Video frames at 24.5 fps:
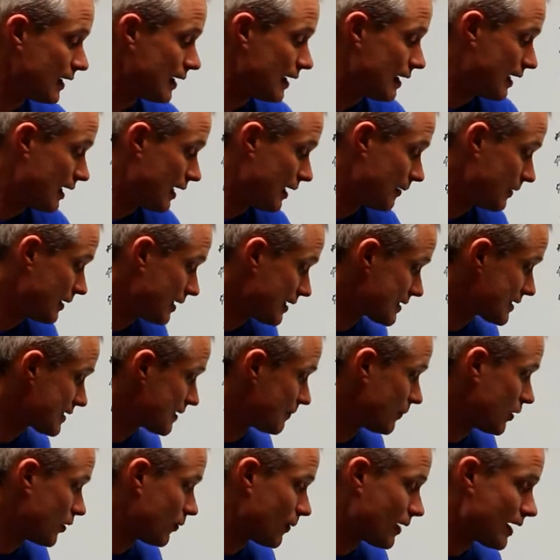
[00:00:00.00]
In a
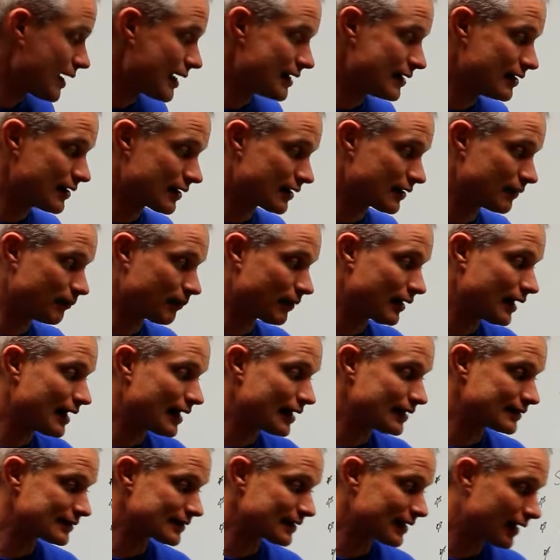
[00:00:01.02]
similar way, you can
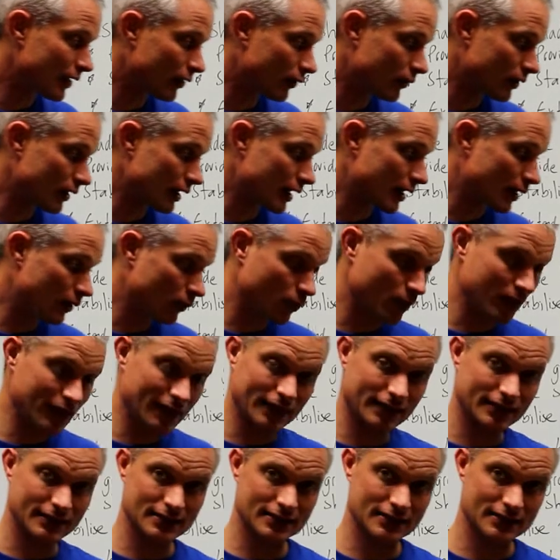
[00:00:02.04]
plant out
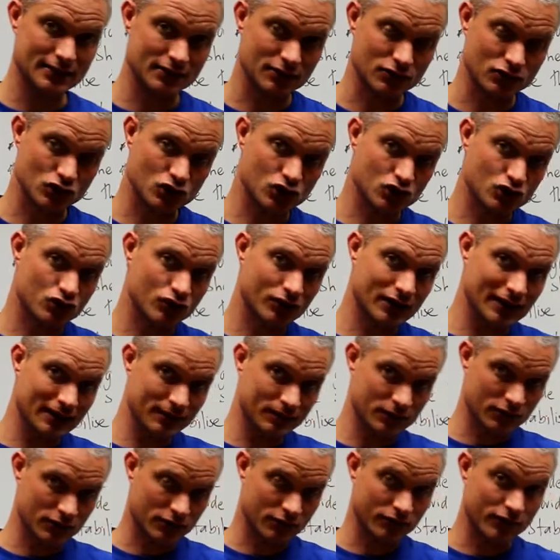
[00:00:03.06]
wetlands and
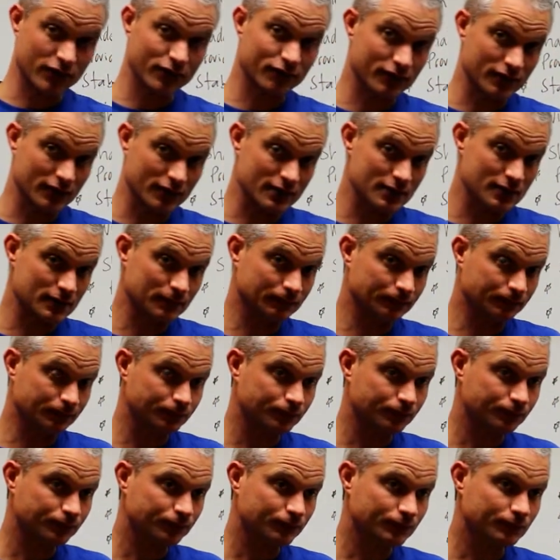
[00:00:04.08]
streams and rivers
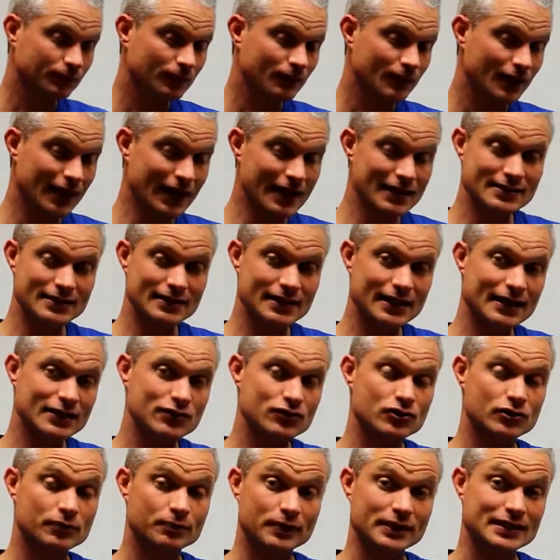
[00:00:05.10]
as an
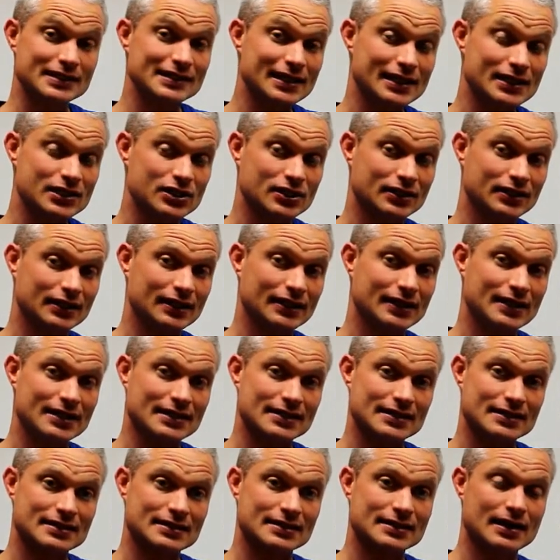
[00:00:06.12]
extra protection
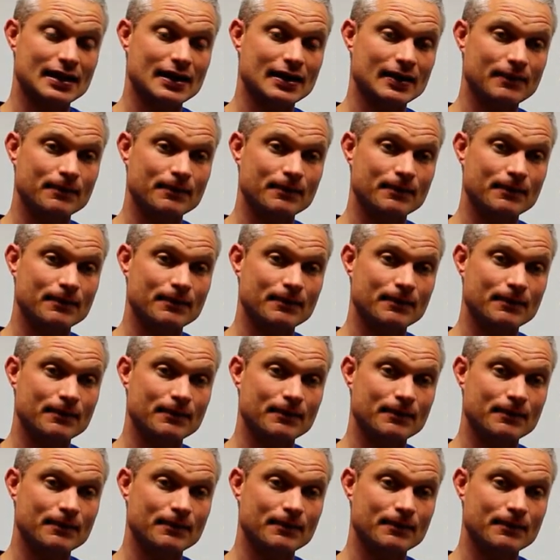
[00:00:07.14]
against